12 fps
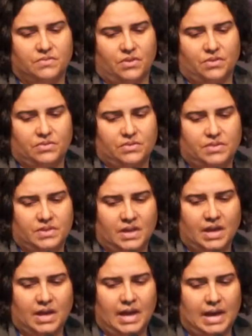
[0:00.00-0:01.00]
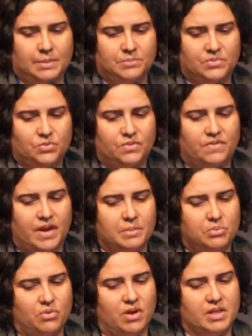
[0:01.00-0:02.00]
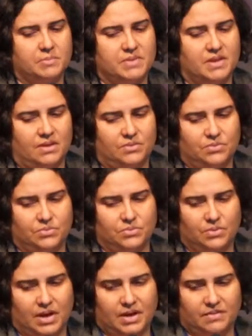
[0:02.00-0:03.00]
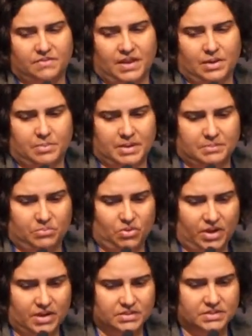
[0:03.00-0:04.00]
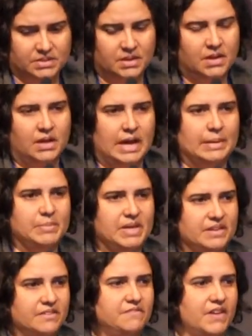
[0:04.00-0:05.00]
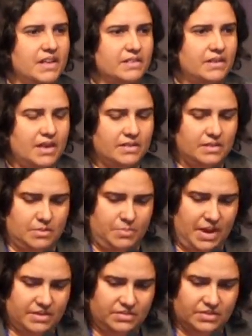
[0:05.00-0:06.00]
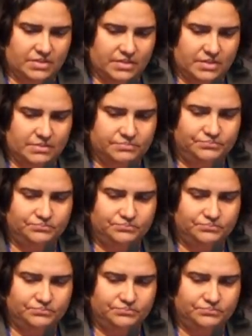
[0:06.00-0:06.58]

of those to a vaporised botanical flower bud product in advanced cancer patients.